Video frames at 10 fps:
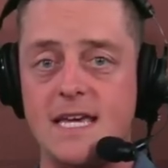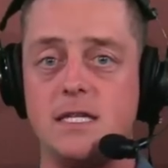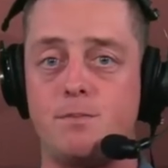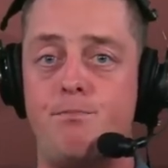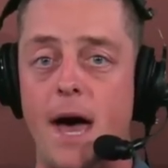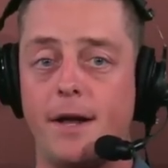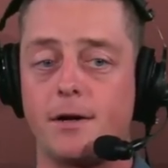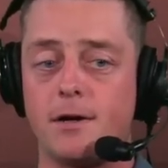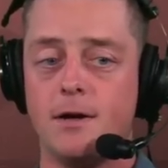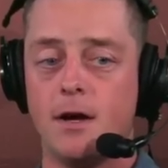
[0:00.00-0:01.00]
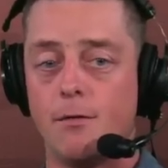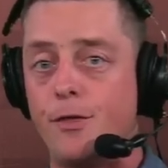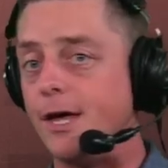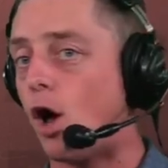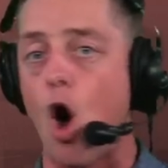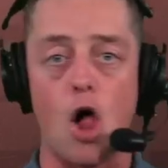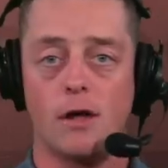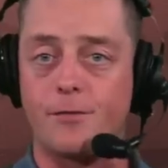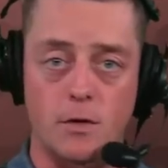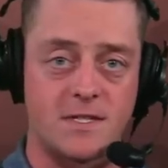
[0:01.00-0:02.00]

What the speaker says: is better than all of those